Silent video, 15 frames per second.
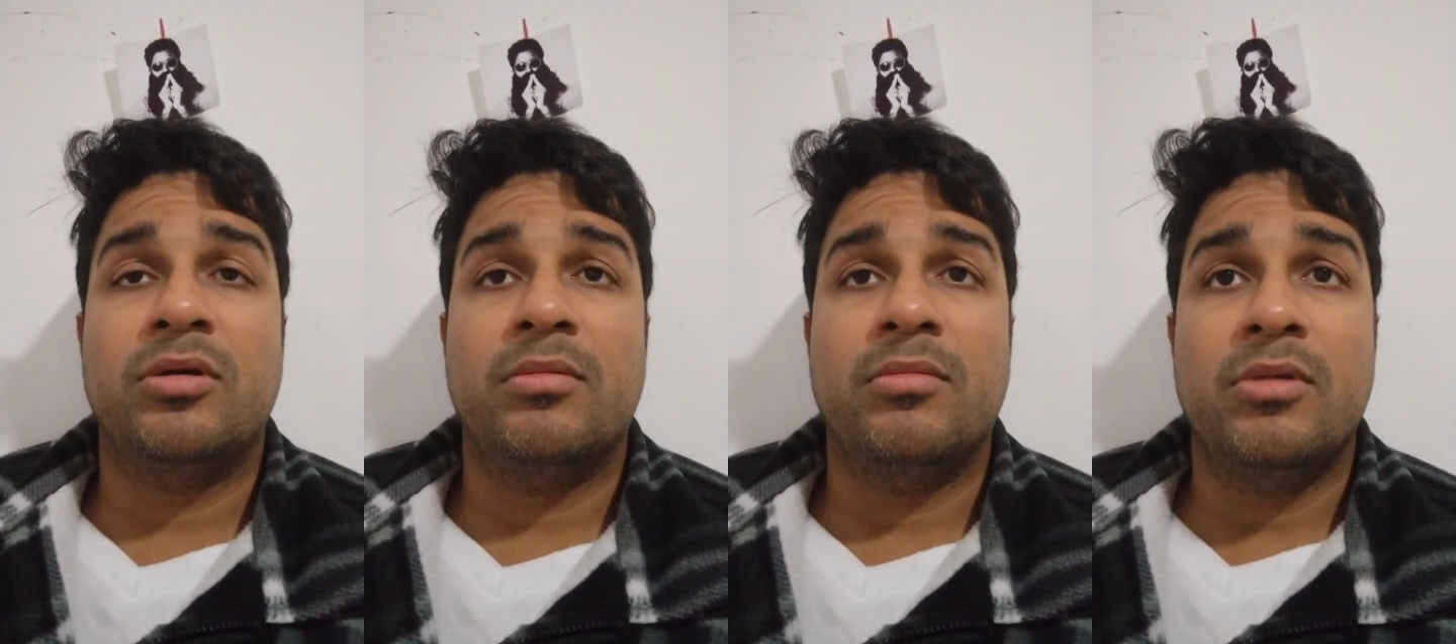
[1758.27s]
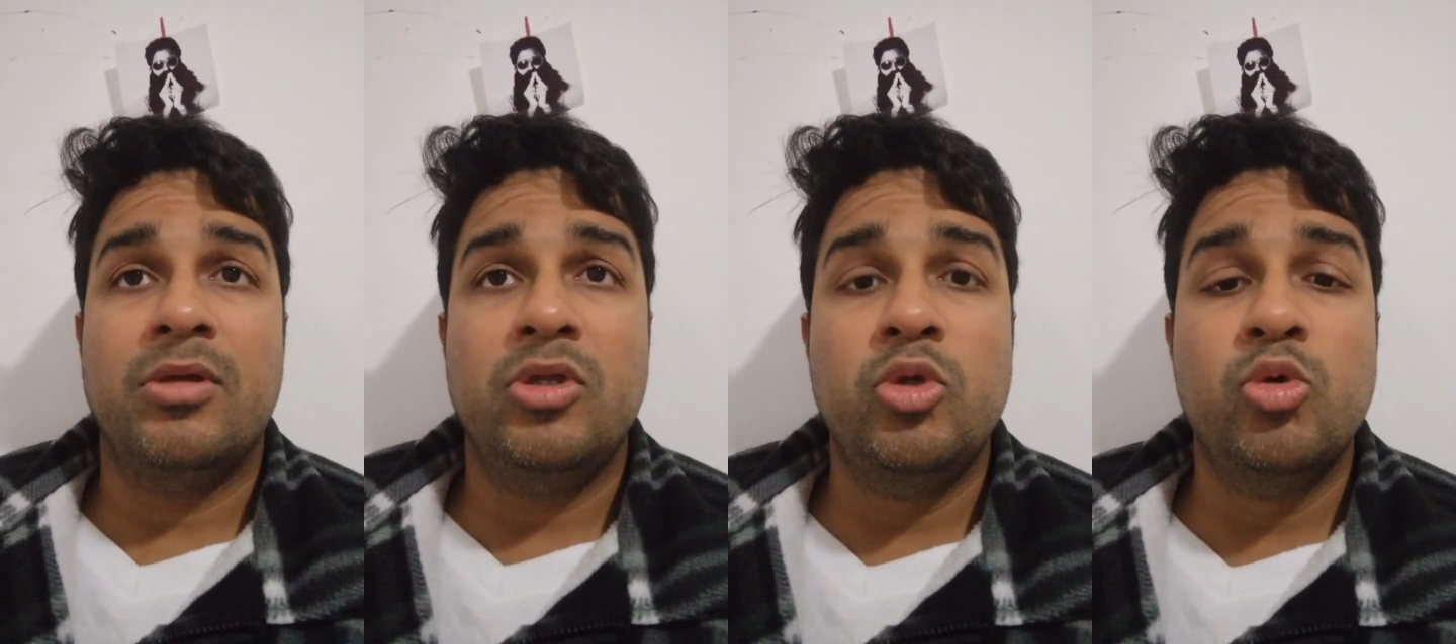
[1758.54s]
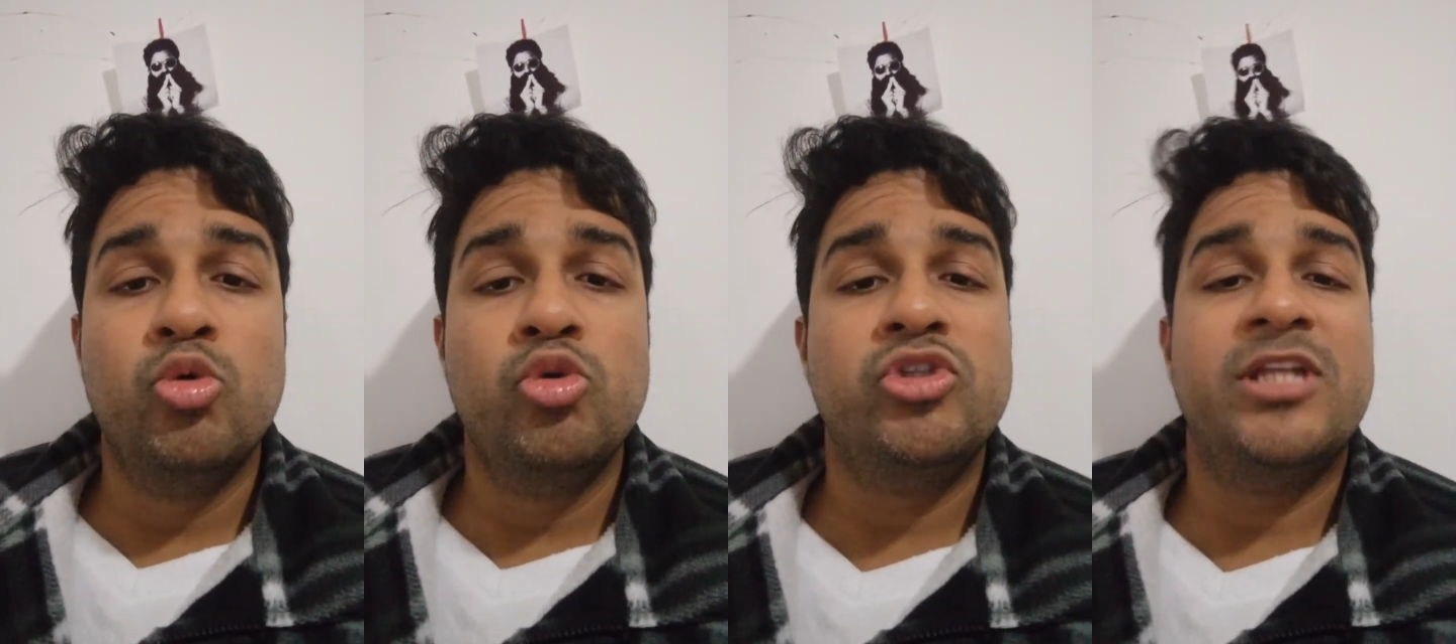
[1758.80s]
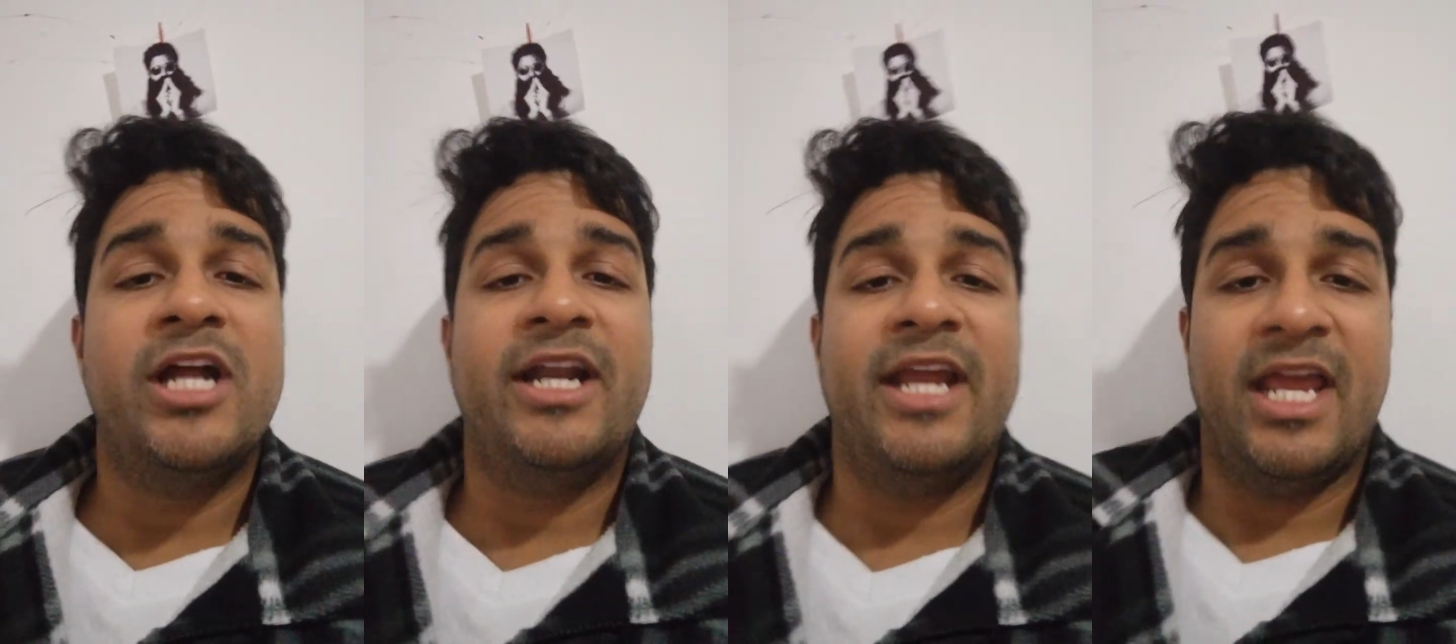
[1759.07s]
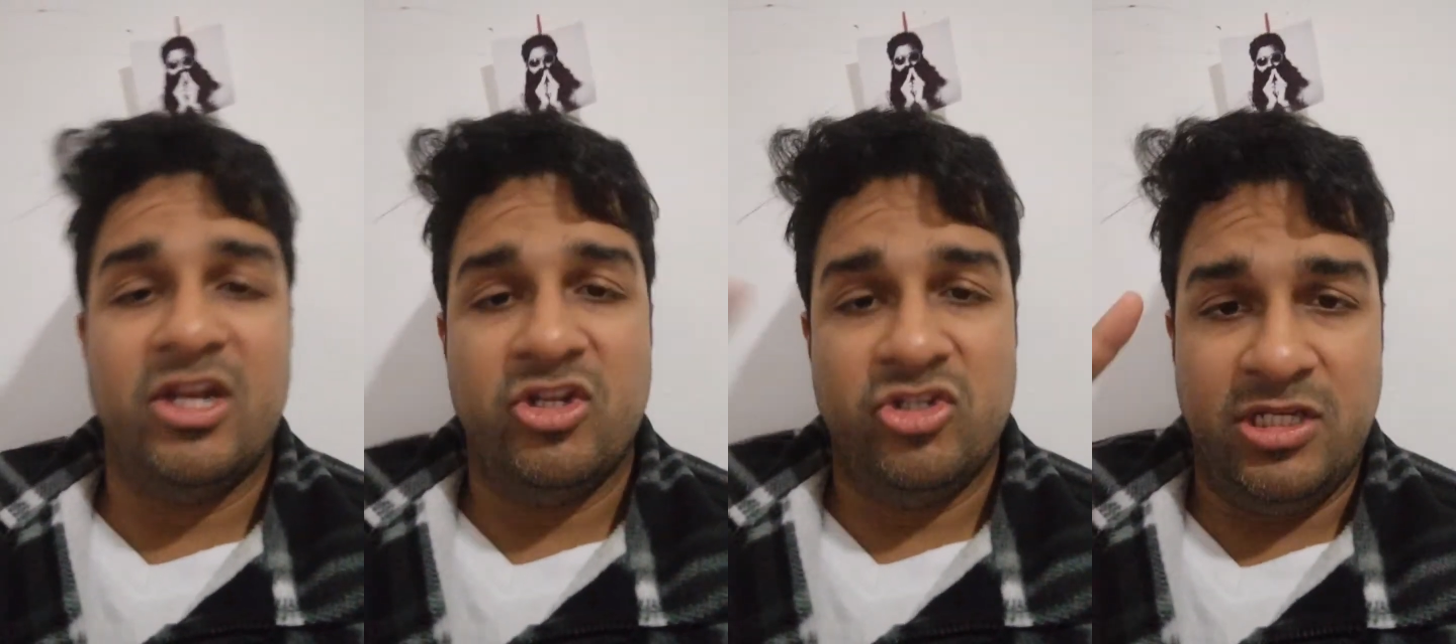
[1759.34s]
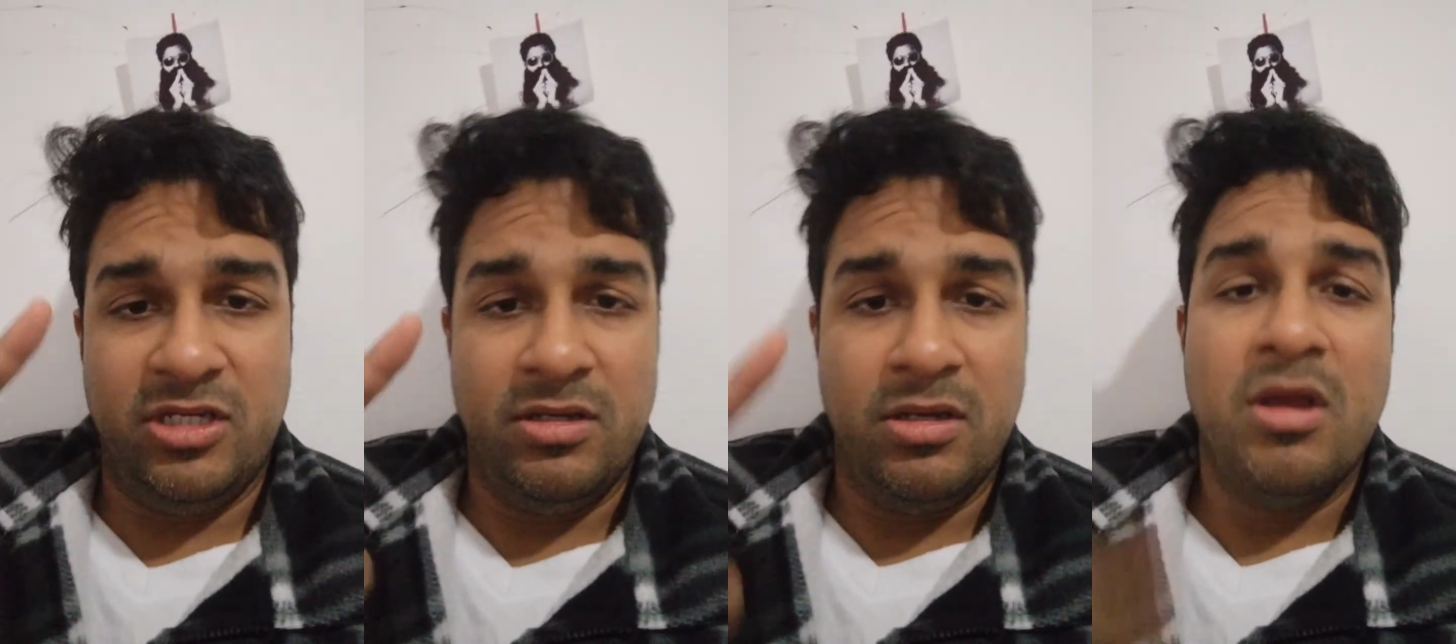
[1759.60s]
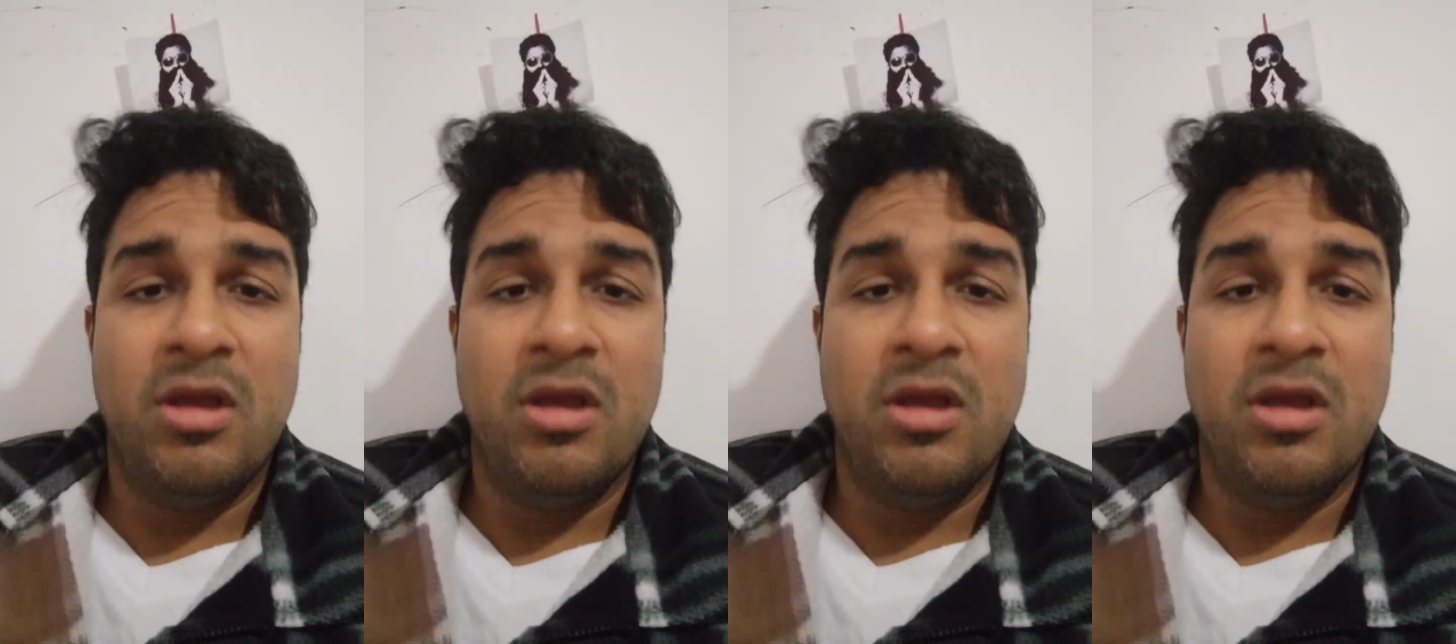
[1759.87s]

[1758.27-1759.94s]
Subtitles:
use that energy